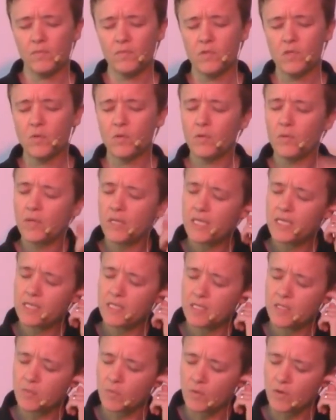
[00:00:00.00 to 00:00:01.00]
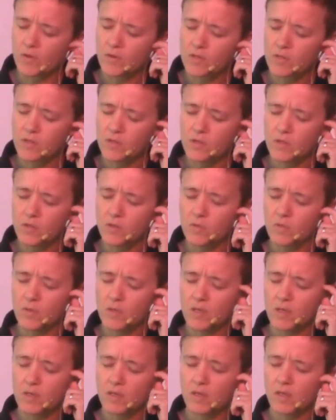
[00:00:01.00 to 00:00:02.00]
So we release these words
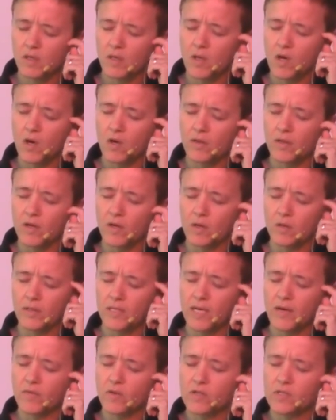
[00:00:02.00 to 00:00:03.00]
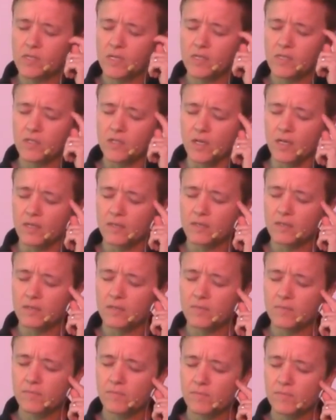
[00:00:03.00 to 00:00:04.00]
into a law that only ever says yes.